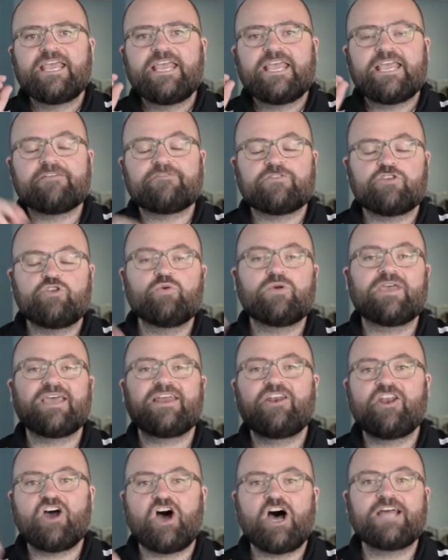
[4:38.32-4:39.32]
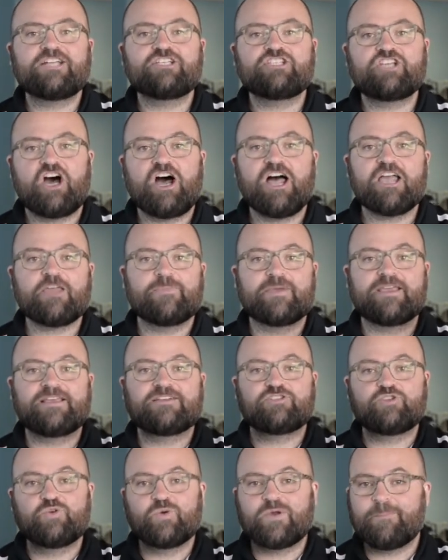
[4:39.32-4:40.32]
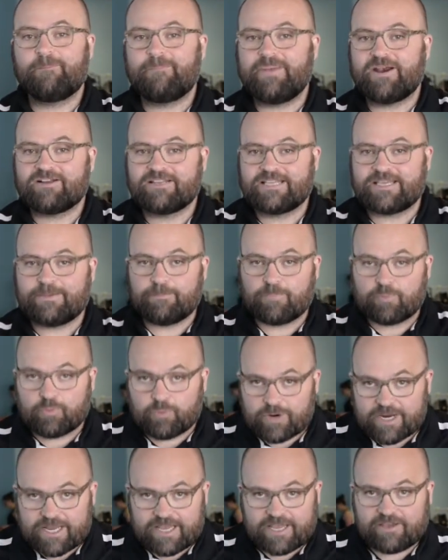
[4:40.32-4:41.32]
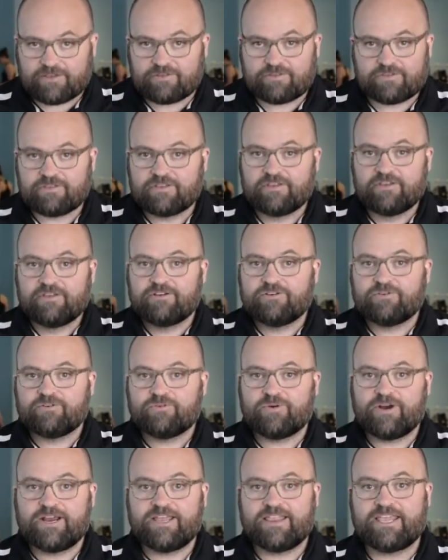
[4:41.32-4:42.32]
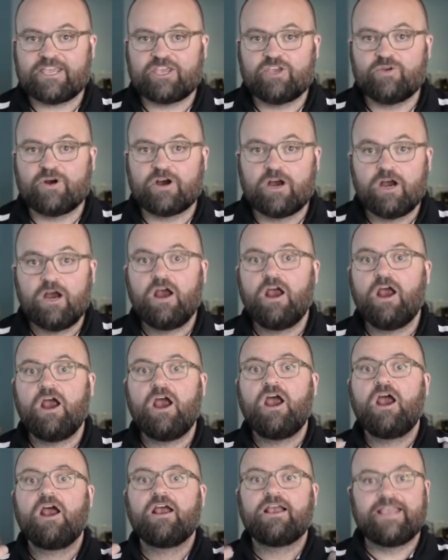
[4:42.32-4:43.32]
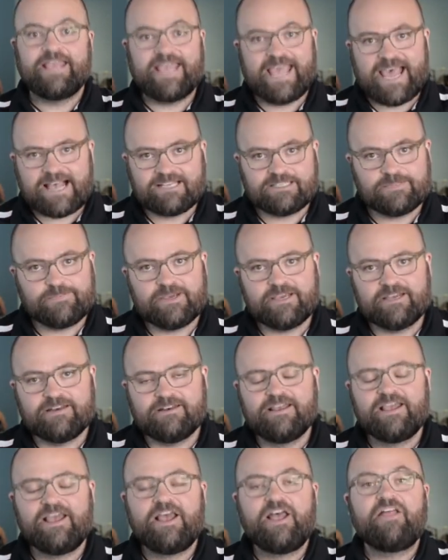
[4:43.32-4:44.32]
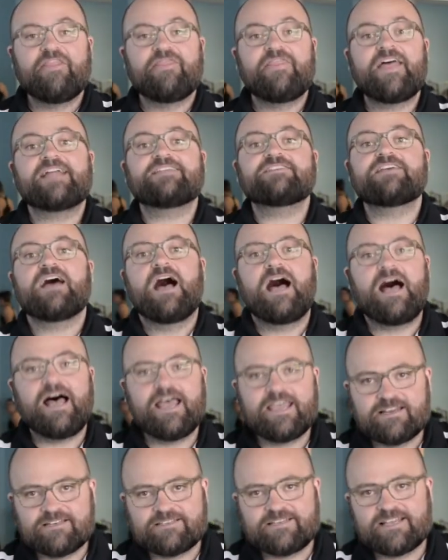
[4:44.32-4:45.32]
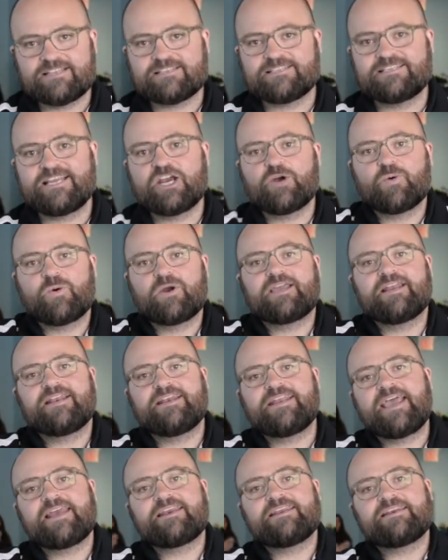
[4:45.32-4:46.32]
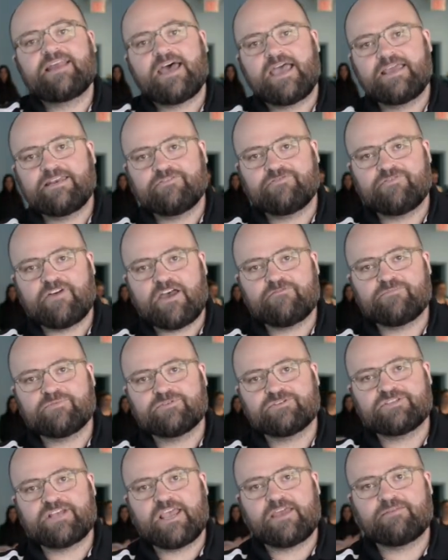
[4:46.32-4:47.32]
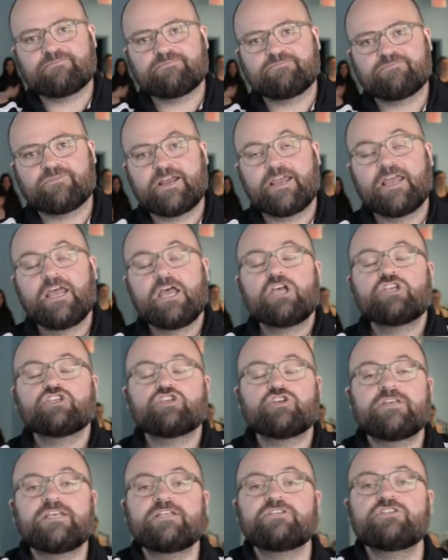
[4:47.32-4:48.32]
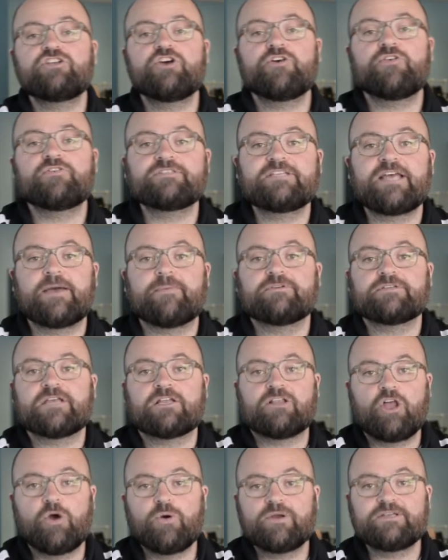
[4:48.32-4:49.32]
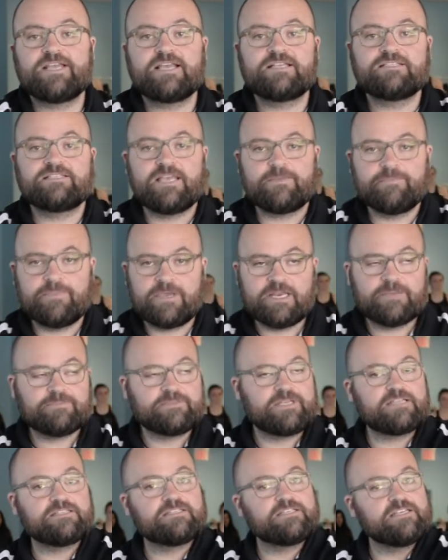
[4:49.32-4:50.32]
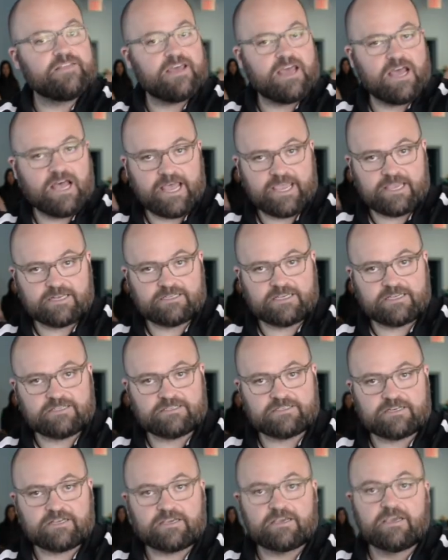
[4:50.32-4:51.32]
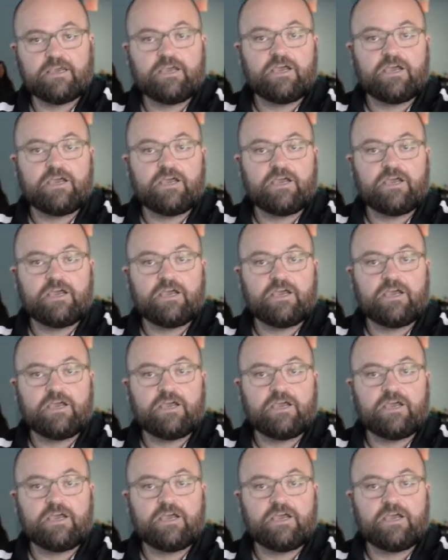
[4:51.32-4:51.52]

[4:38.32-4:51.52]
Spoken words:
If you cannot talk because you can barely breathe, right? Like you are gasping, that's high intensity. Now you're working at 90, 95%, right? So you need to know those numbers, that low intensity, that medium intensity, and that high intensity.